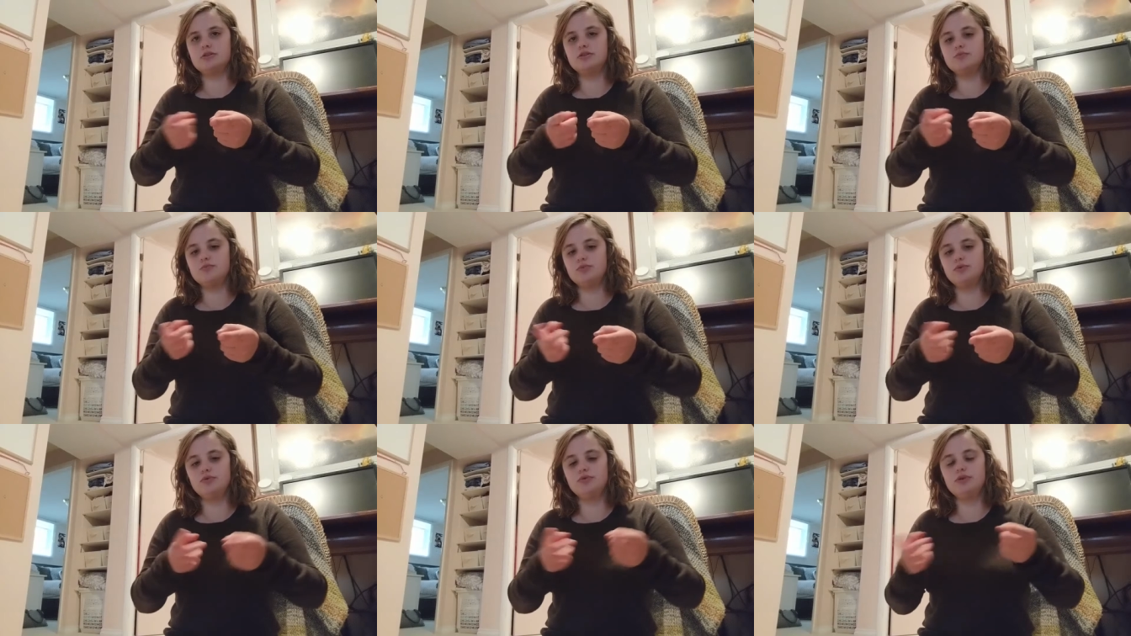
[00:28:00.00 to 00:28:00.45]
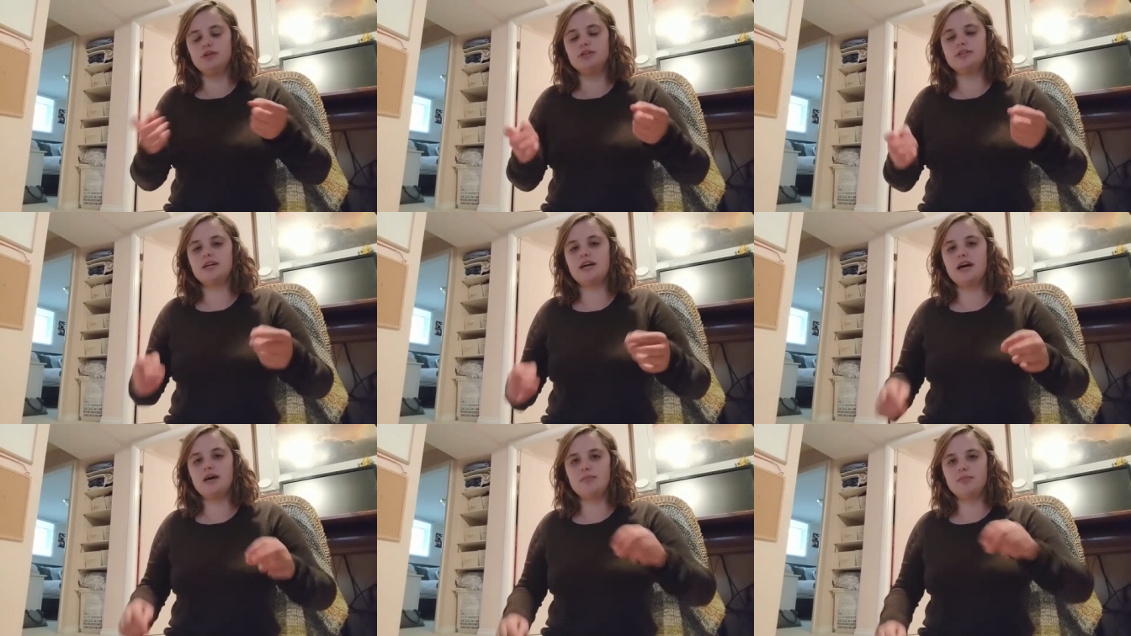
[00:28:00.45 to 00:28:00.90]
a spoon
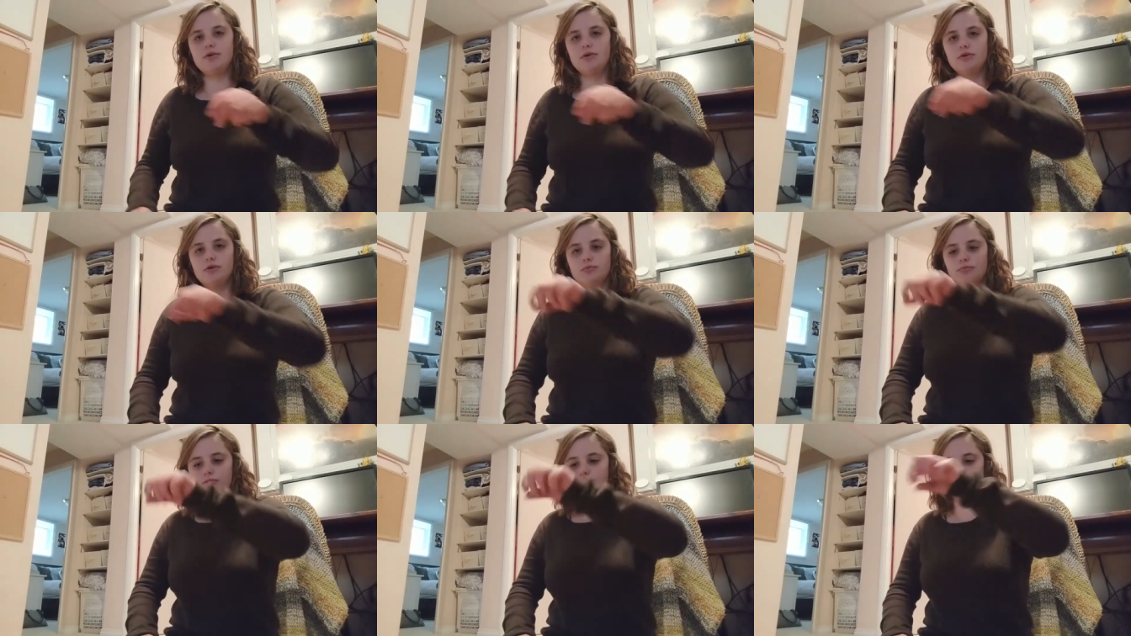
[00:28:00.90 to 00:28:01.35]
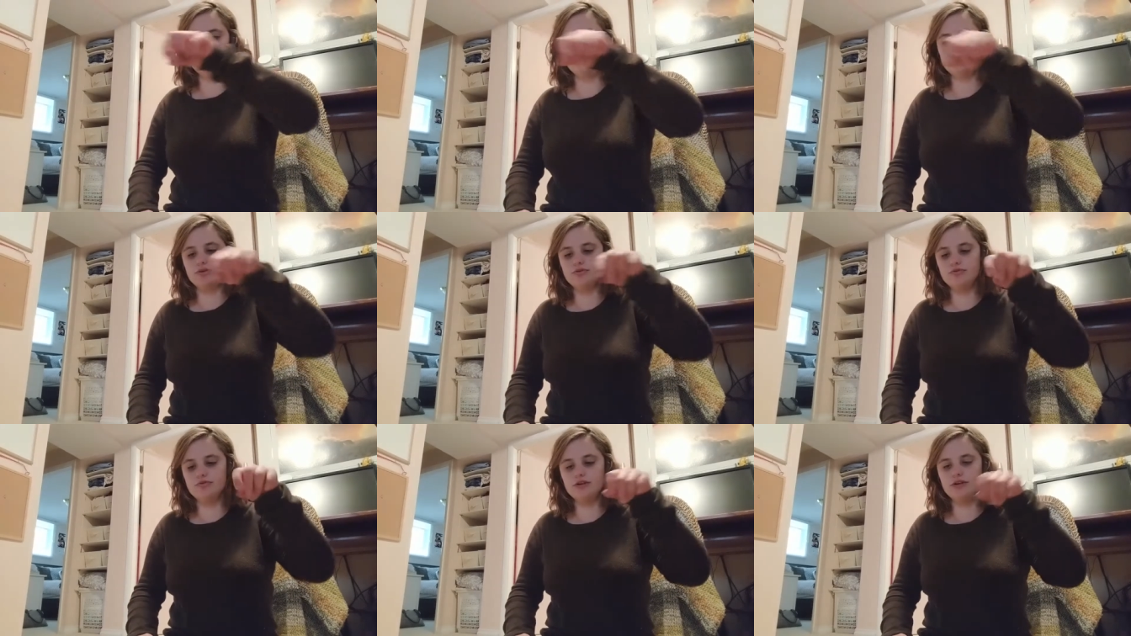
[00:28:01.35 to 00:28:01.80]
and tap it or put it
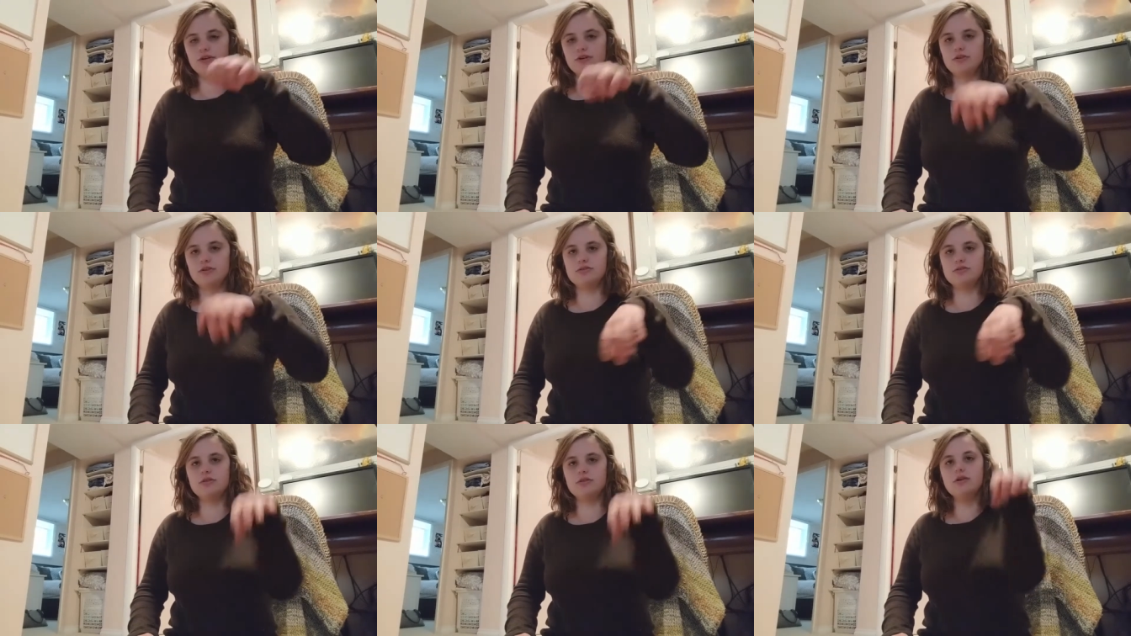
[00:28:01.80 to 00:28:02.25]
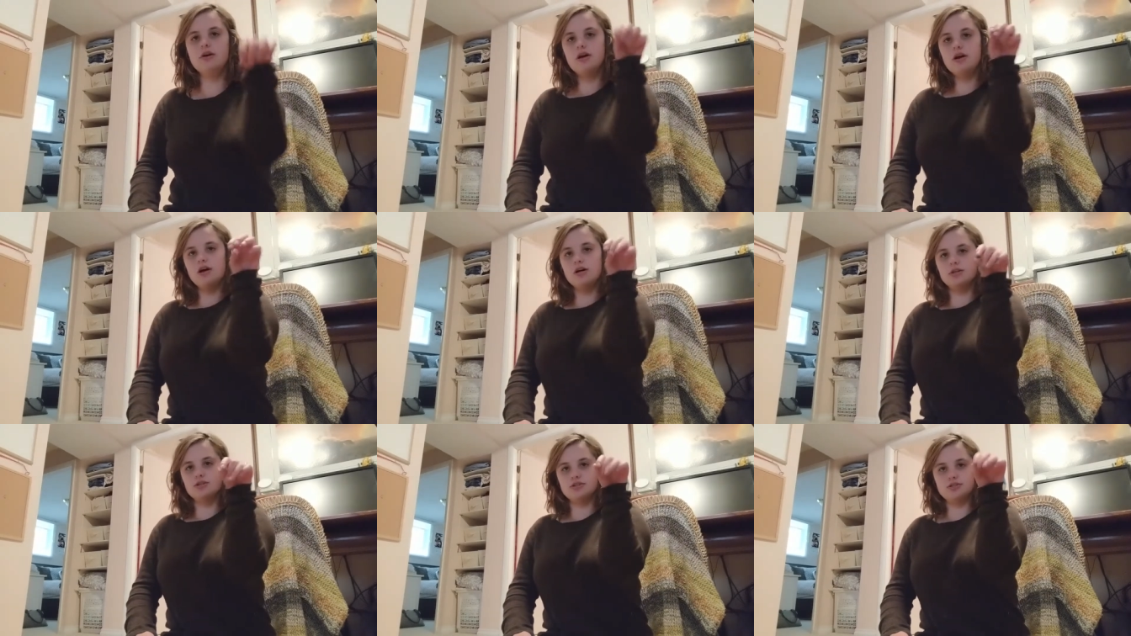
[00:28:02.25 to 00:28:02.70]
in your fingers and
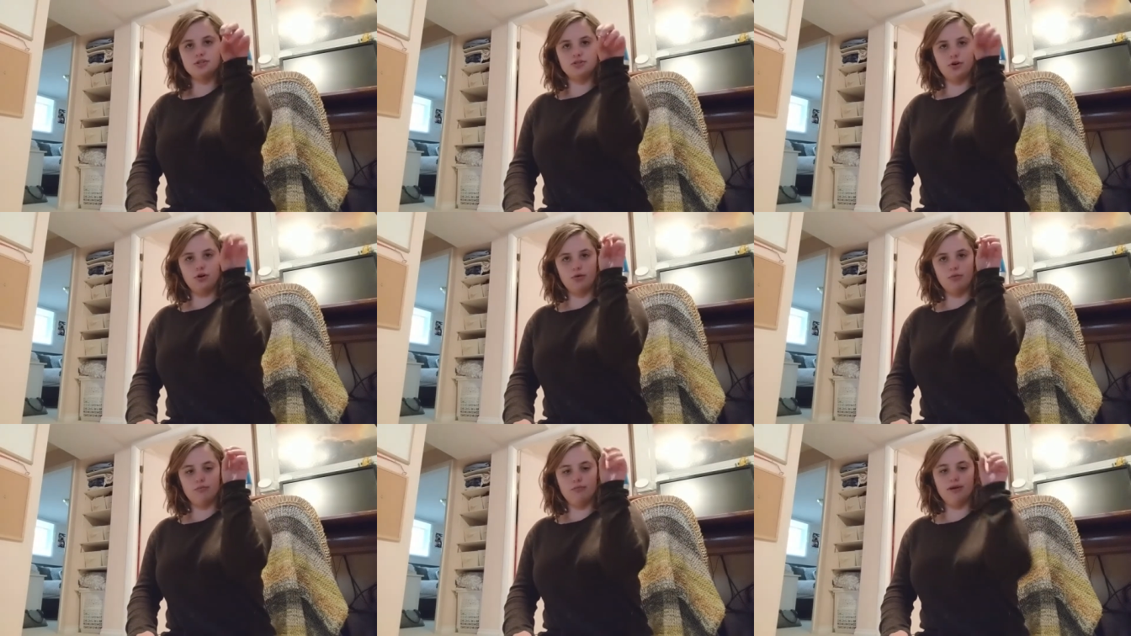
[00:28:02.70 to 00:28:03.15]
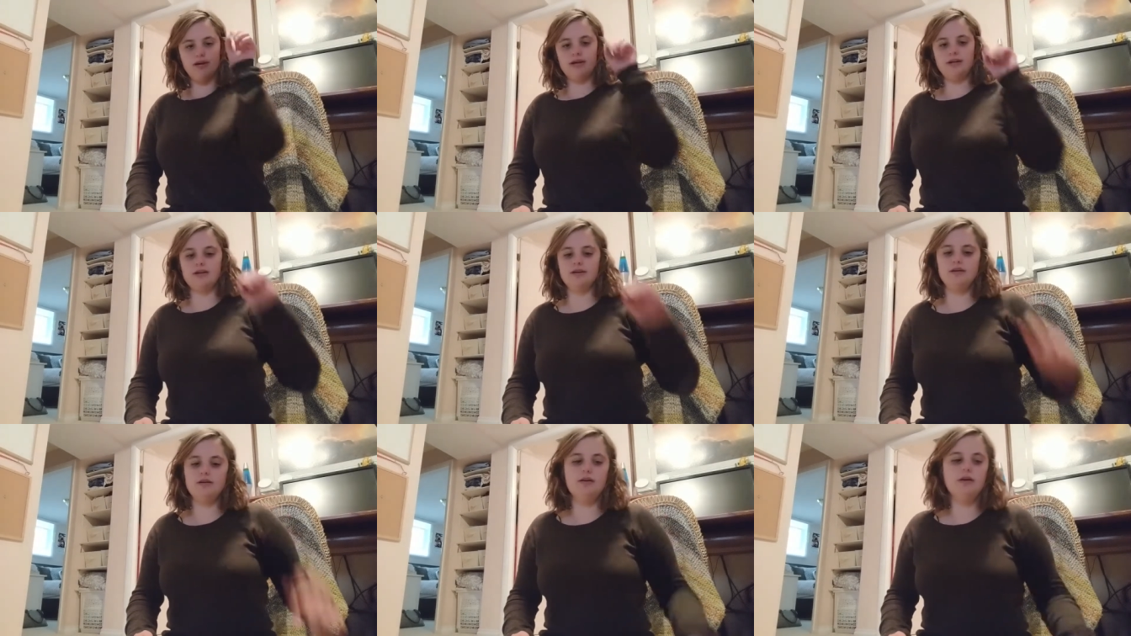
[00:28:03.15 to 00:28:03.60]
salt
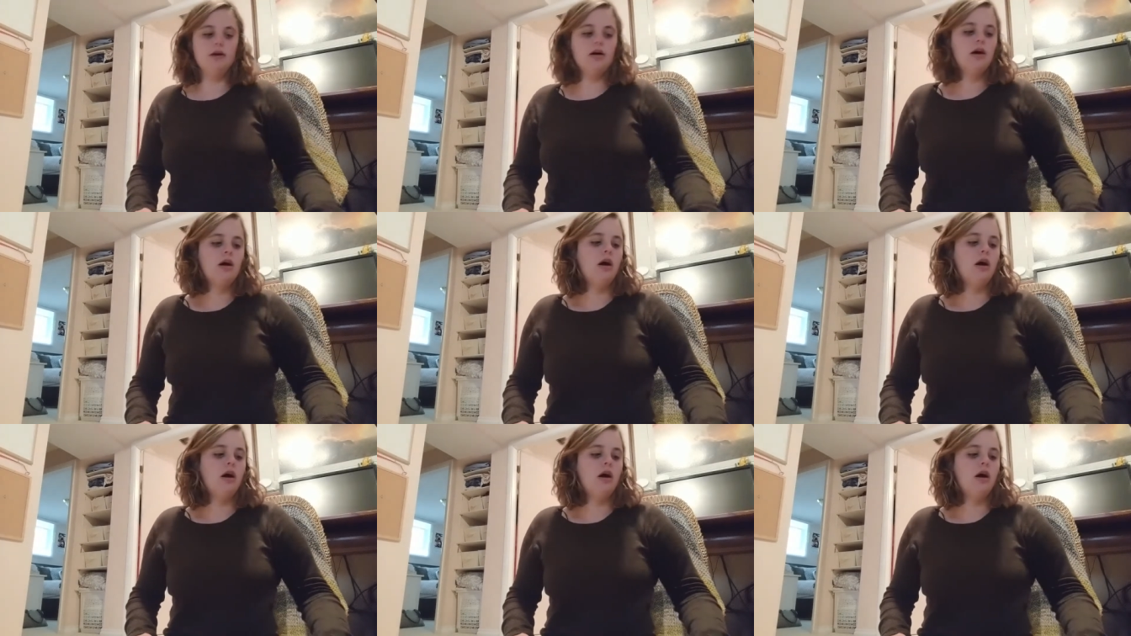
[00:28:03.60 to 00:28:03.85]
bay it.